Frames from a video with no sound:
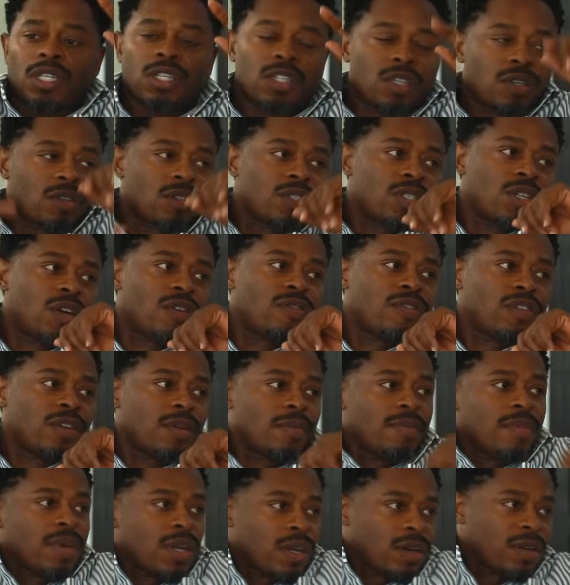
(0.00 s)
look yourself in the
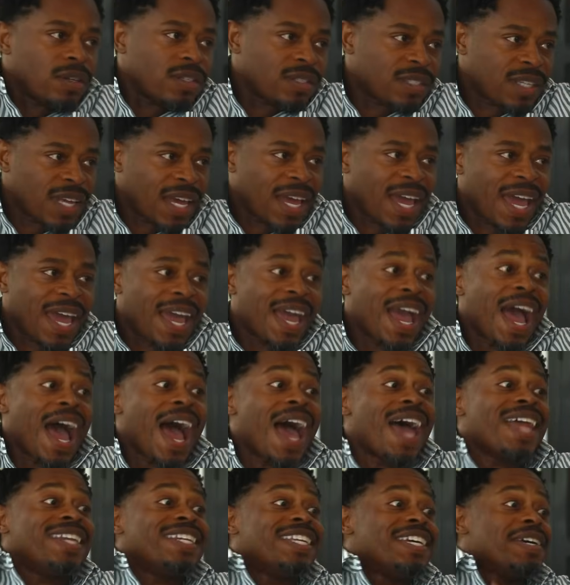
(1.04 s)
mirror and say, "Hey,
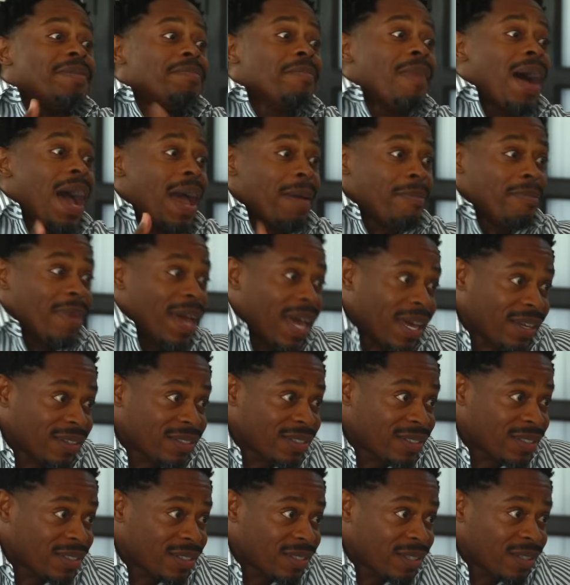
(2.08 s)
I did my
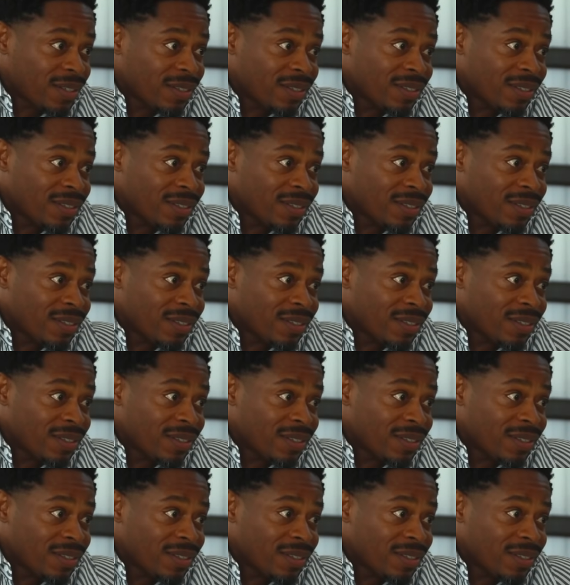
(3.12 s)
best."